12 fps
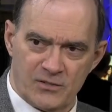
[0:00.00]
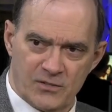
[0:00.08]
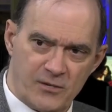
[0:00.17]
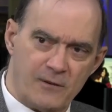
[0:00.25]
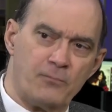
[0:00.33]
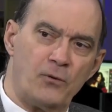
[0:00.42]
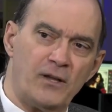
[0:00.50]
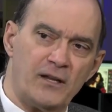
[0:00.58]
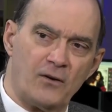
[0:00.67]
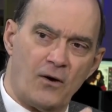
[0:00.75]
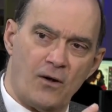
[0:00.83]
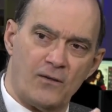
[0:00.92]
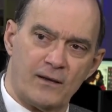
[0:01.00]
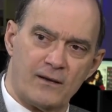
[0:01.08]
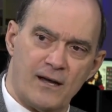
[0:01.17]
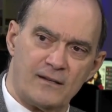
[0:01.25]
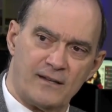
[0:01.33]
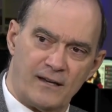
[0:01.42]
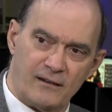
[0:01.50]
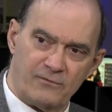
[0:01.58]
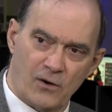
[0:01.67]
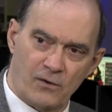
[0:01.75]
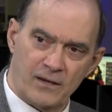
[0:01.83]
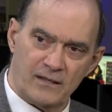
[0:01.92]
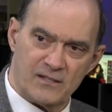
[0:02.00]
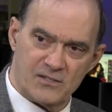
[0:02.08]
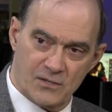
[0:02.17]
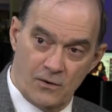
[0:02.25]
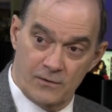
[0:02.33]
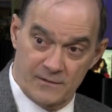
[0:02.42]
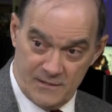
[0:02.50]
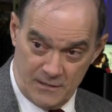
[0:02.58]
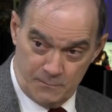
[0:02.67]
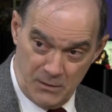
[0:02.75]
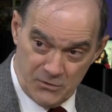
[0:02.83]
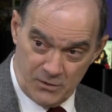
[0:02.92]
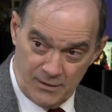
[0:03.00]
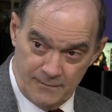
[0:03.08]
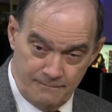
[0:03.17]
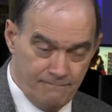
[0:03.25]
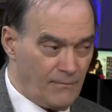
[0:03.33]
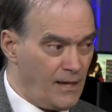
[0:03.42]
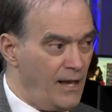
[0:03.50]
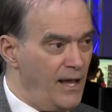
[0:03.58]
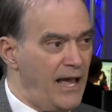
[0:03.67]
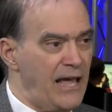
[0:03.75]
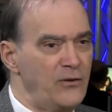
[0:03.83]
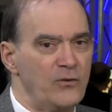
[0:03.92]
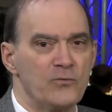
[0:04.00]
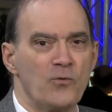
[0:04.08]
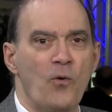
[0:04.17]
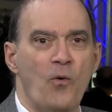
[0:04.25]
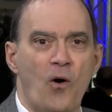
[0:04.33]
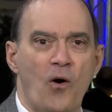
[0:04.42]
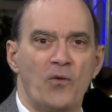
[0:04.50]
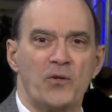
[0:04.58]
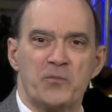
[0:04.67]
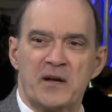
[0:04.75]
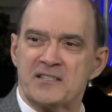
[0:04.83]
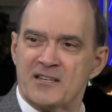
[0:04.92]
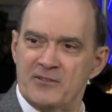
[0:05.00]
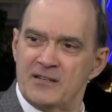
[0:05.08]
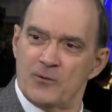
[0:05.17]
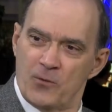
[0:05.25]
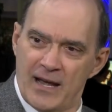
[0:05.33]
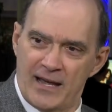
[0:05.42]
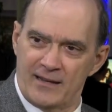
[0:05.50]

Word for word: So you pull in all the content involving the zone of suspicion, and you throw all the rest of it away.